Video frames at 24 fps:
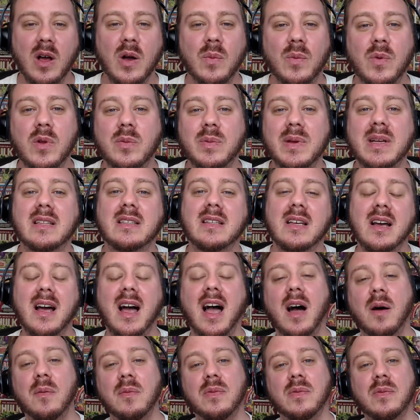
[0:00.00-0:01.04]
would be to
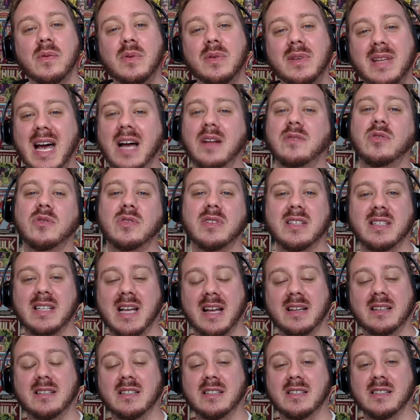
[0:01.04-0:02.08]
help through natural
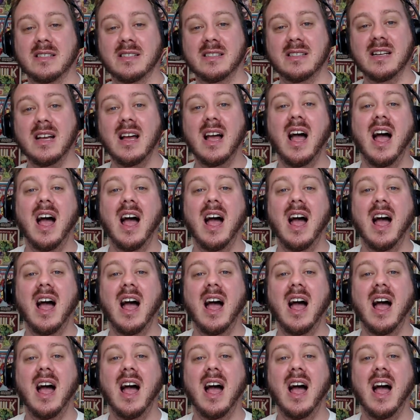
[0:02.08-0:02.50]
disasters,